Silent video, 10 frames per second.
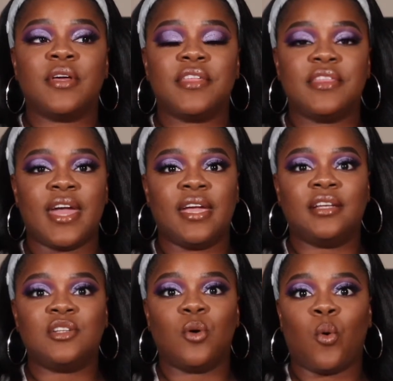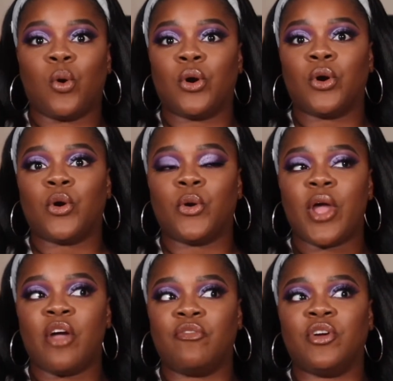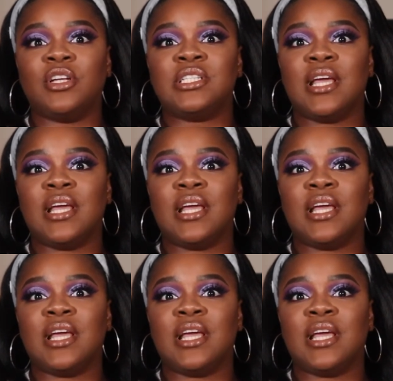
thanked or her efforts